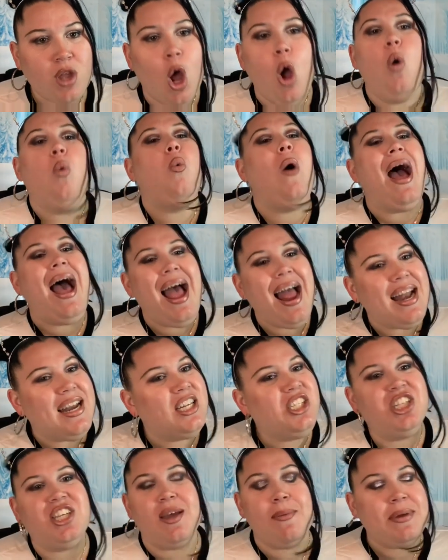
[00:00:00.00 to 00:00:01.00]
Why
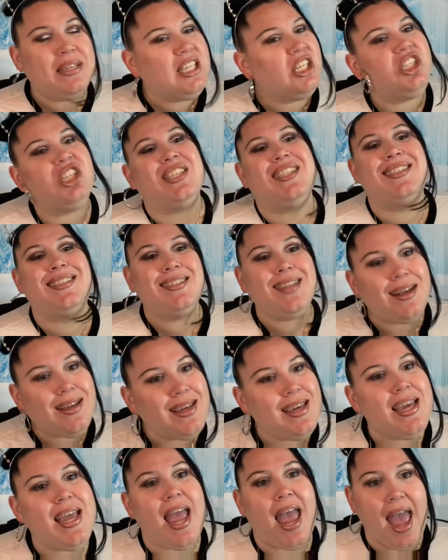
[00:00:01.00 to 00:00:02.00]
did you give me such a
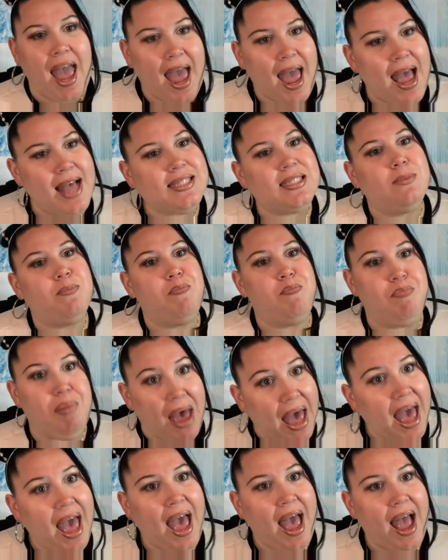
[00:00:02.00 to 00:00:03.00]
sucky ass
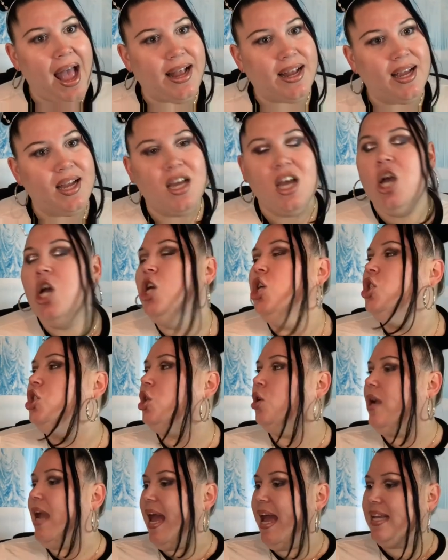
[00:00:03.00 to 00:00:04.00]
bag?
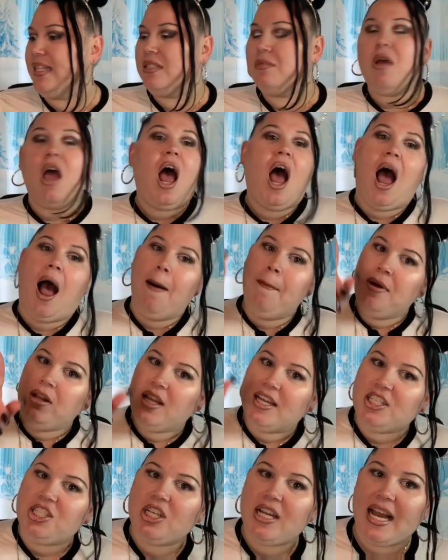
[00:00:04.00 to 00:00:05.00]
So guys, I'm gonna
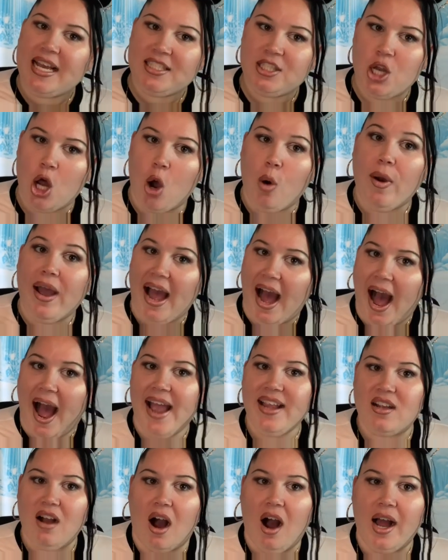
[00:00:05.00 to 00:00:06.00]
let you guys know what
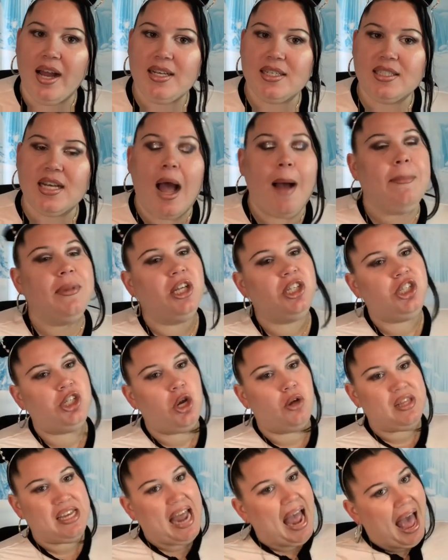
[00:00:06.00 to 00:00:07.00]
I got. I'm gonna let you
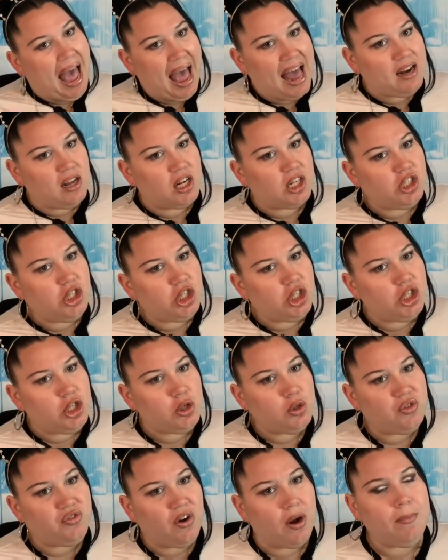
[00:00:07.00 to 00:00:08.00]
know the add-ons you can
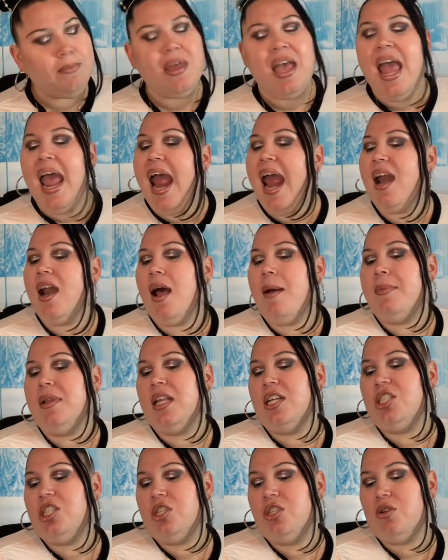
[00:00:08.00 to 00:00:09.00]
choose from. And I'm gonna
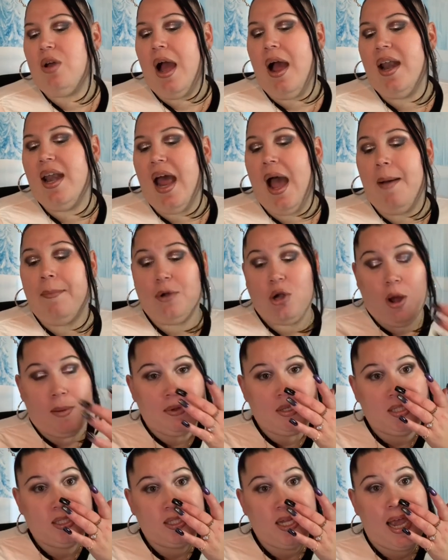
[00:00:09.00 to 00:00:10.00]
let you, and I'm gonna
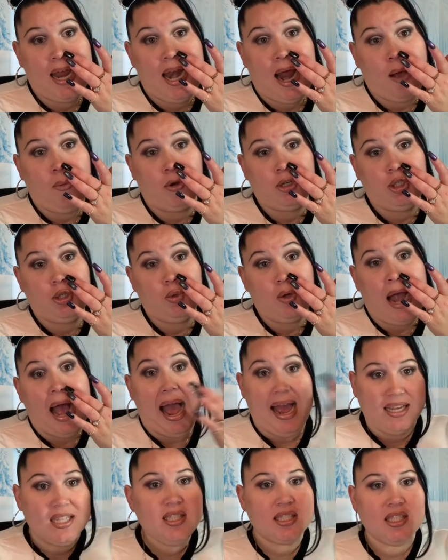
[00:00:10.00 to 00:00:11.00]
comment, and I want you
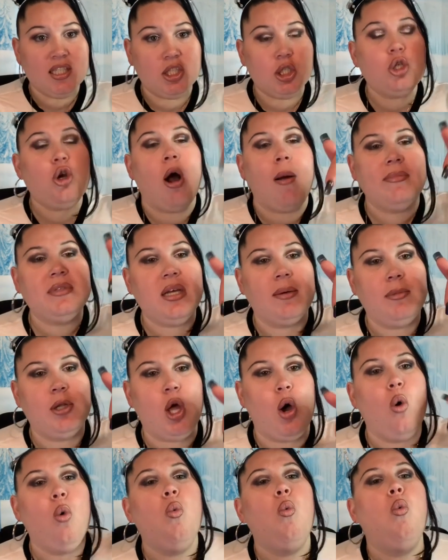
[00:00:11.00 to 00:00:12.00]
guys to comment down
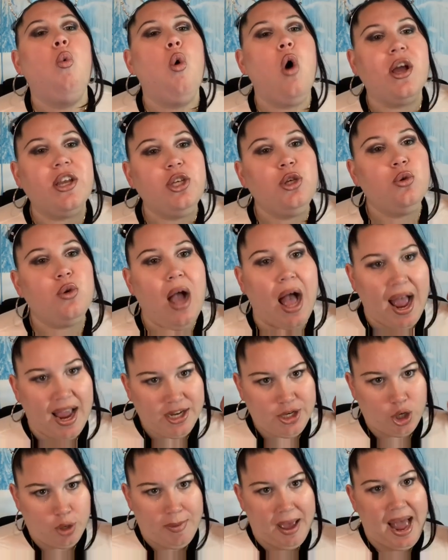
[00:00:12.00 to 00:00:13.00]
below what you got
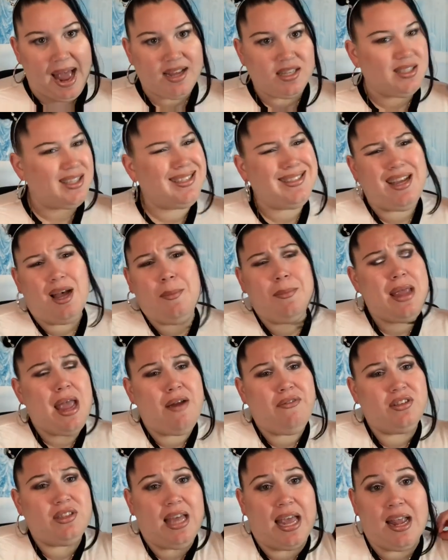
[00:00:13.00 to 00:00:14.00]
in your bags. Like tell
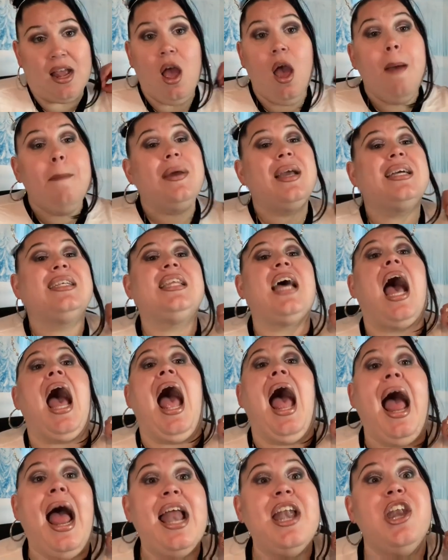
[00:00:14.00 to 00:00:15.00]
me everything because
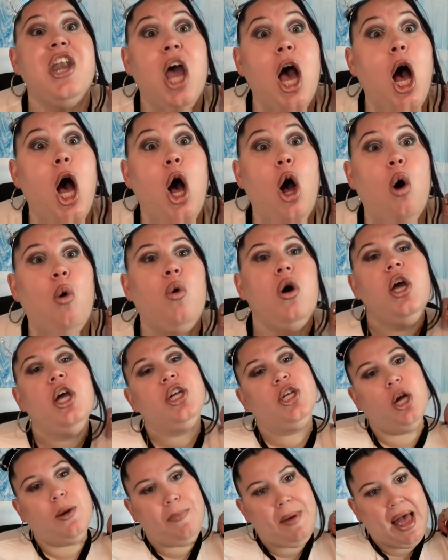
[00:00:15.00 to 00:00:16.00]
I know
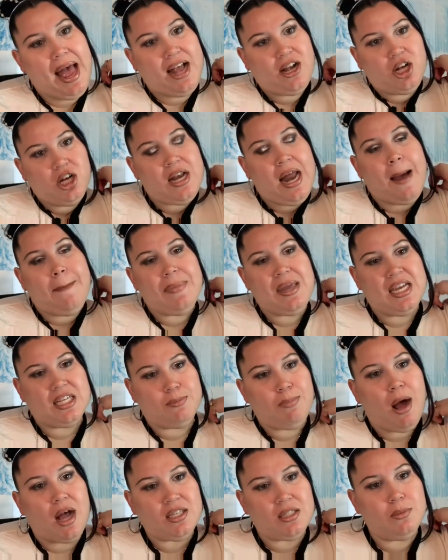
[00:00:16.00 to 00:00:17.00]
your bag could not be as
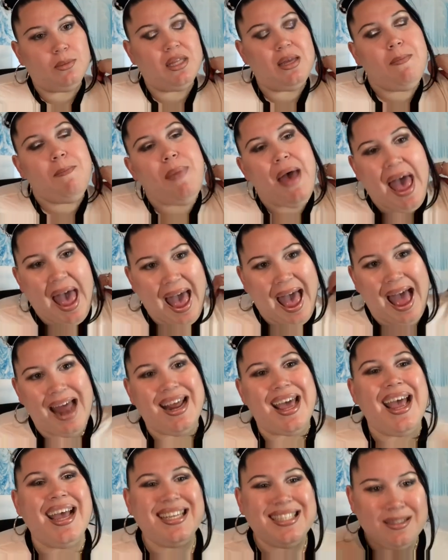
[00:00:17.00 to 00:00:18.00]
possibly bad
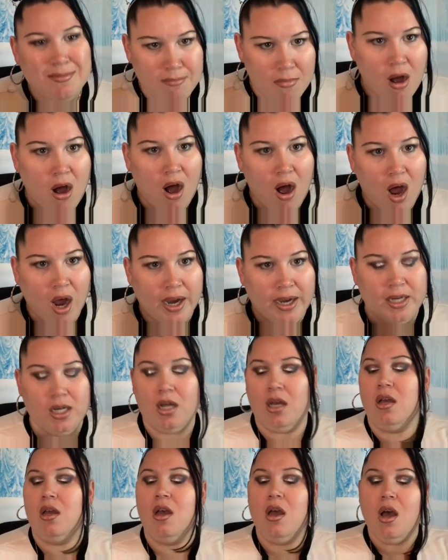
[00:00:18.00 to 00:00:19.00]
as
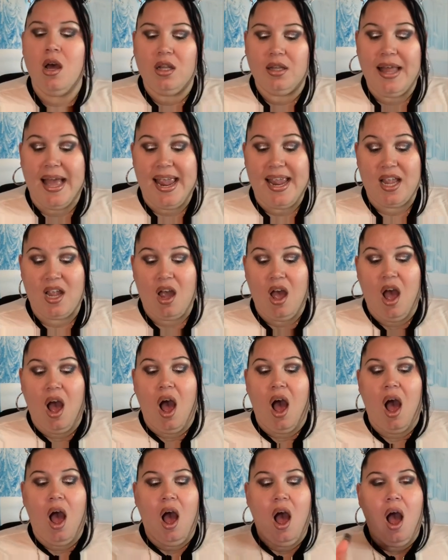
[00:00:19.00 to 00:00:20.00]
mine. Like,
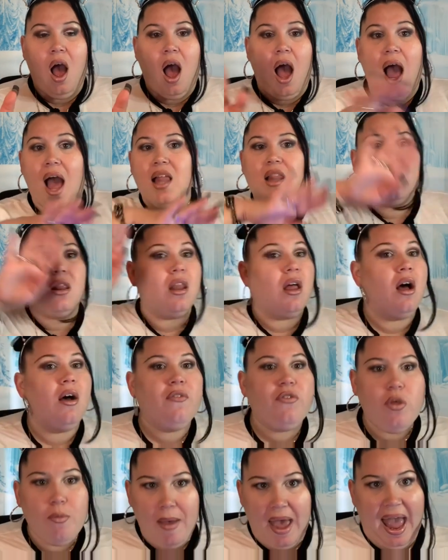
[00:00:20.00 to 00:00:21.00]
I
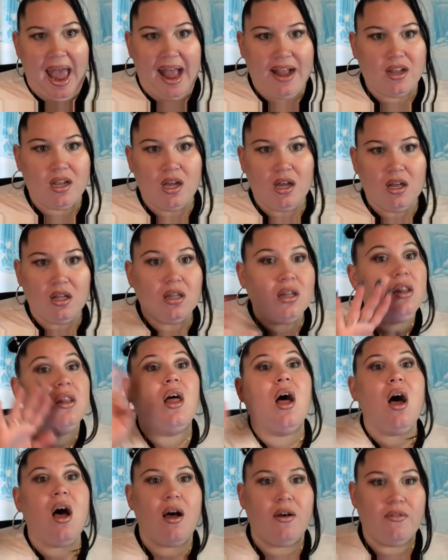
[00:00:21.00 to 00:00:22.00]
love the bag,
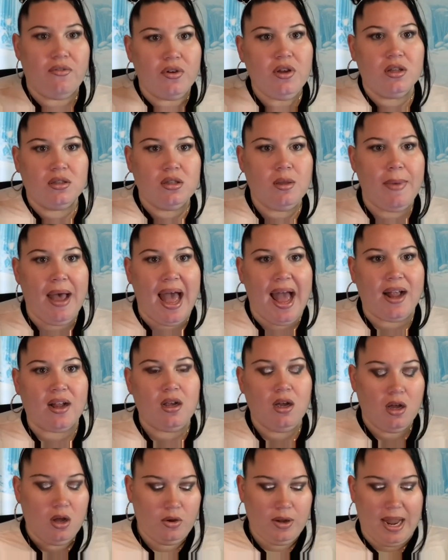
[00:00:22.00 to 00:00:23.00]
love the bag,
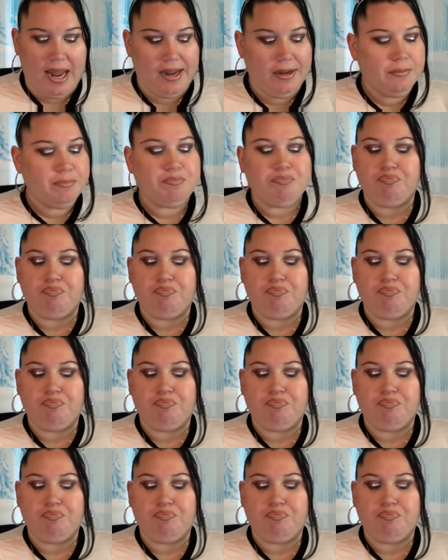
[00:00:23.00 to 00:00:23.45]
okay?